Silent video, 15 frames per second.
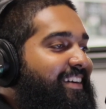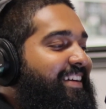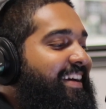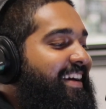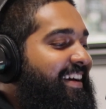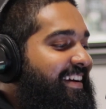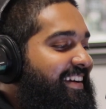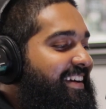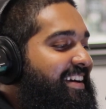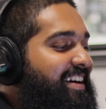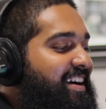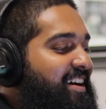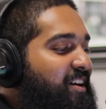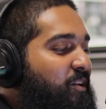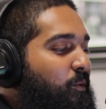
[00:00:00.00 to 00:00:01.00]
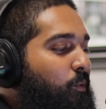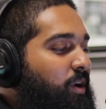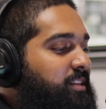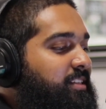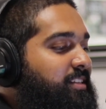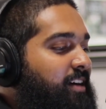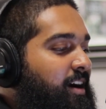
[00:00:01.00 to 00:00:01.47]
Okay.
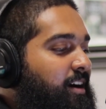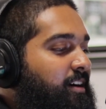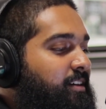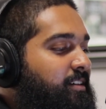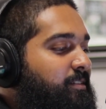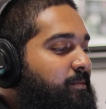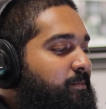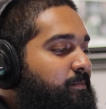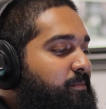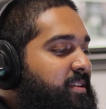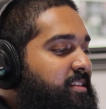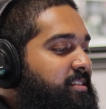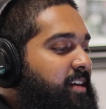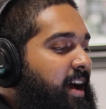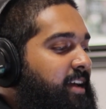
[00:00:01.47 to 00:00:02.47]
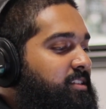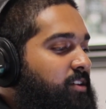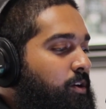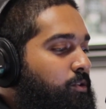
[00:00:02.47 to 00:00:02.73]
What song besides